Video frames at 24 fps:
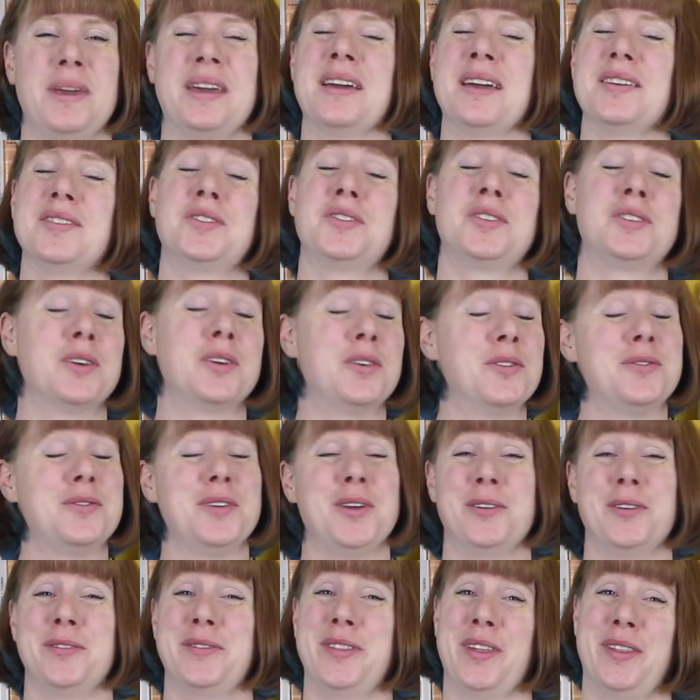Because so
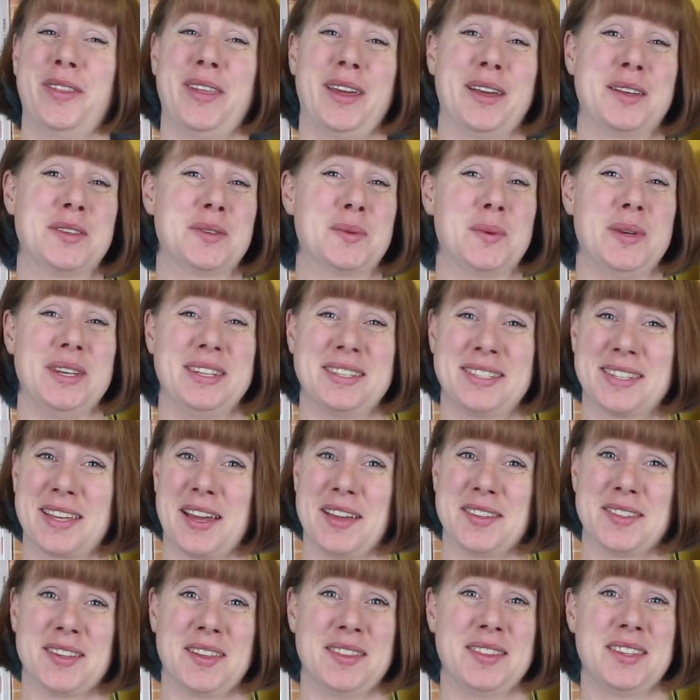few of the things we
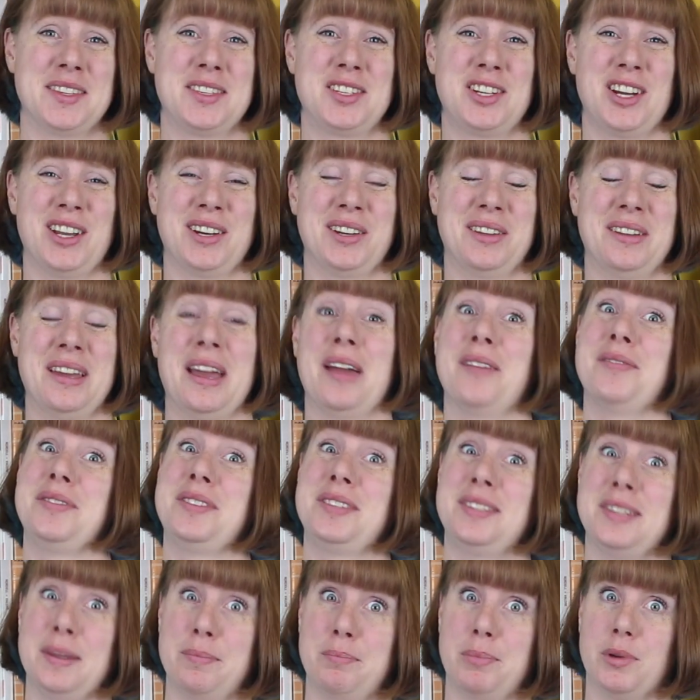discuss on this channel have
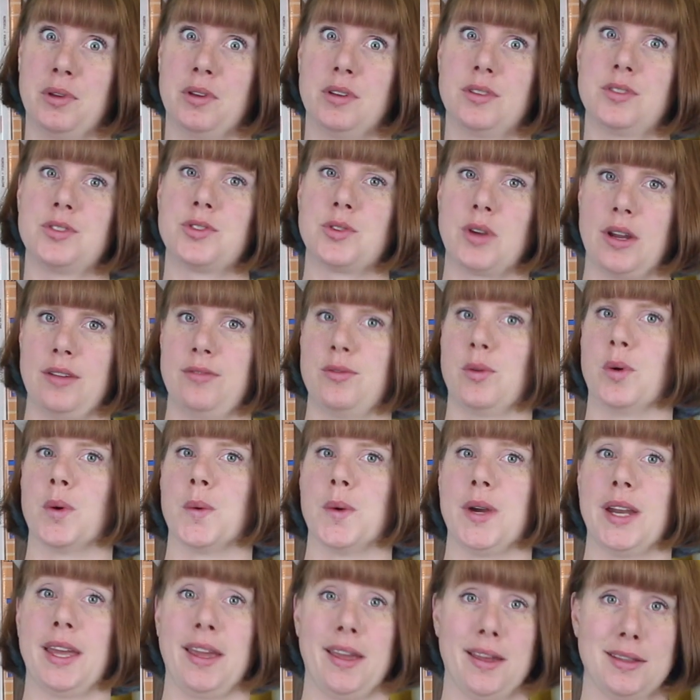simple,
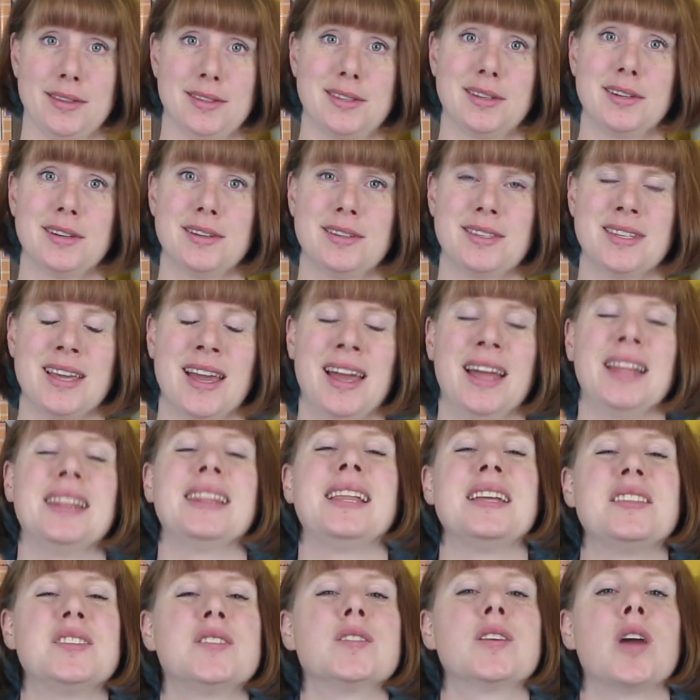straightforward answers,
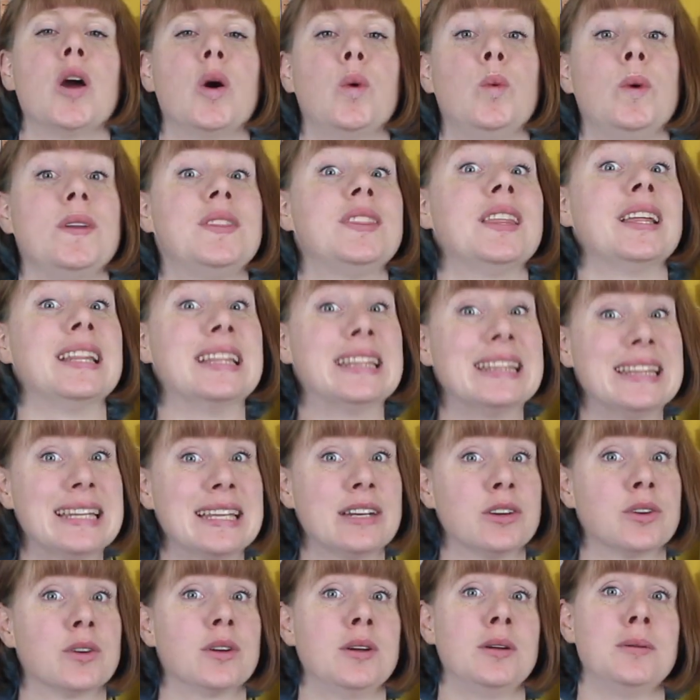let's go with the
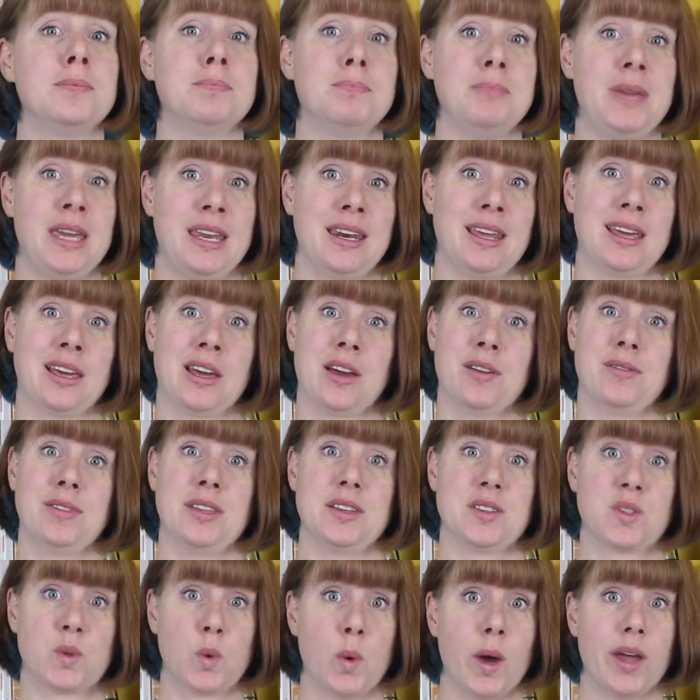literal meaning of
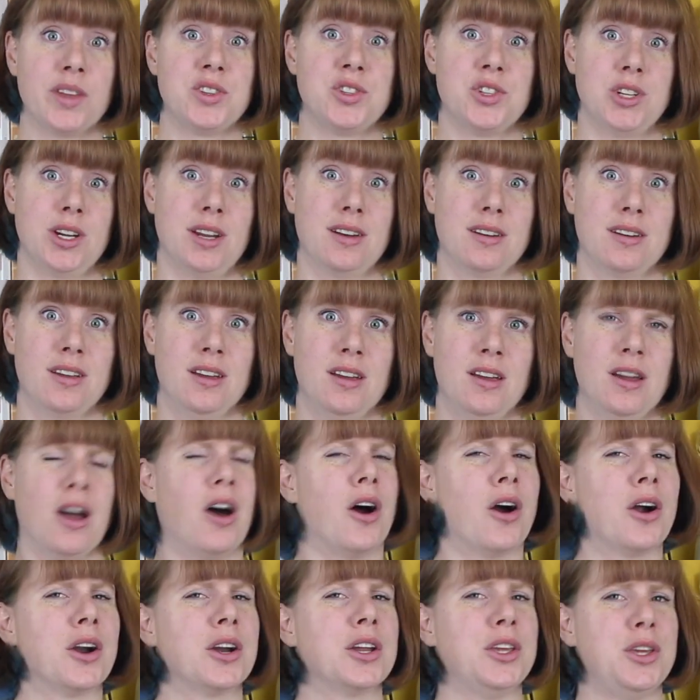this question.
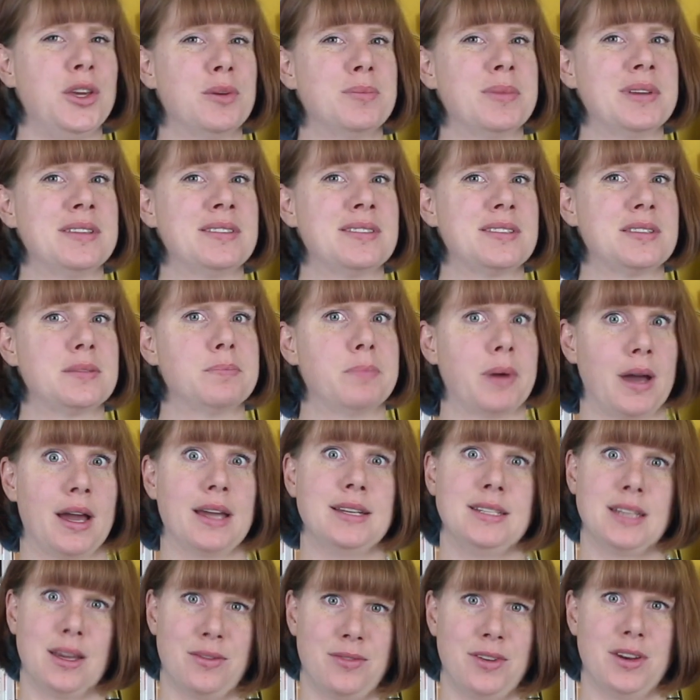Are humans,
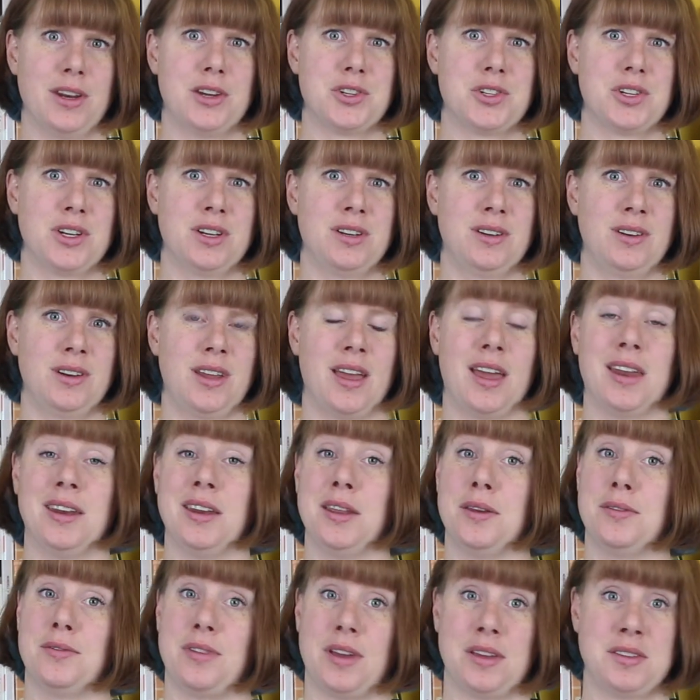by definition, an
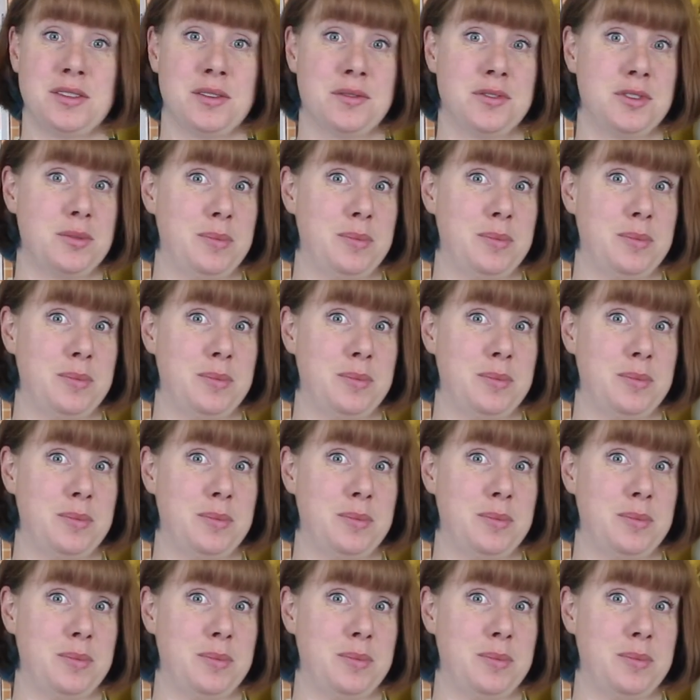invasive